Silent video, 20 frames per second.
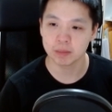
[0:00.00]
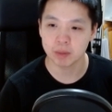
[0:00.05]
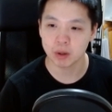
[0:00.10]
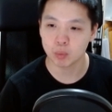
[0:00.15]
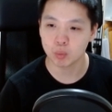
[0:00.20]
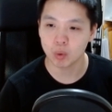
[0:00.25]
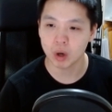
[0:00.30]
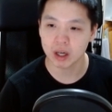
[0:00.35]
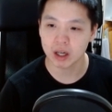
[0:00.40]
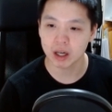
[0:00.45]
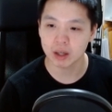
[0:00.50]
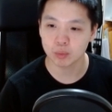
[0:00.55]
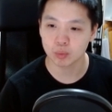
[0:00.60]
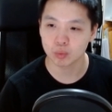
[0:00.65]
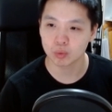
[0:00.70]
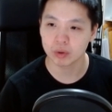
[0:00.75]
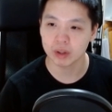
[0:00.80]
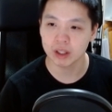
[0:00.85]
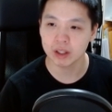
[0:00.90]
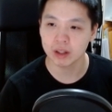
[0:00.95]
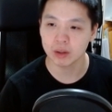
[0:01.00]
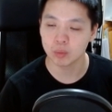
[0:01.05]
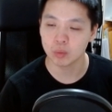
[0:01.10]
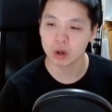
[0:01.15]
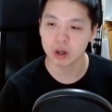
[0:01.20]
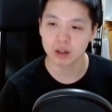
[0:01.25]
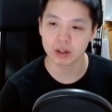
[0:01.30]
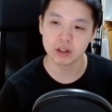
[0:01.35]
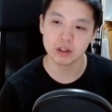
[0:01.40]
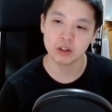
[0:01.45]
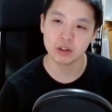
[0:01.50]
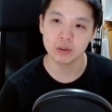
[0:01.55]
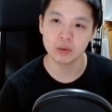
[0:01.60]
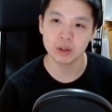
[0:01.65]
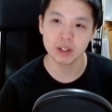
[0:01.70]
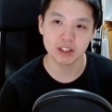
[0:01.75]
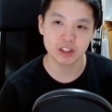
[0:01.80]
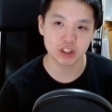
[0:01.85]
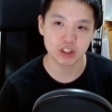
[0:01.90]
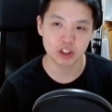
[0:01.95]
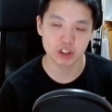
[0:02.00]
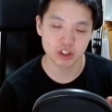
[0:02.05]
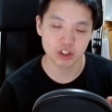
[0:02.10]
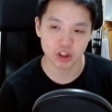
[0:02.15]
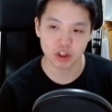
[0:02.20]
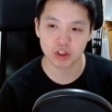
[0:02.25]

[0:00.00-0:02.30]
but what I really want to do is just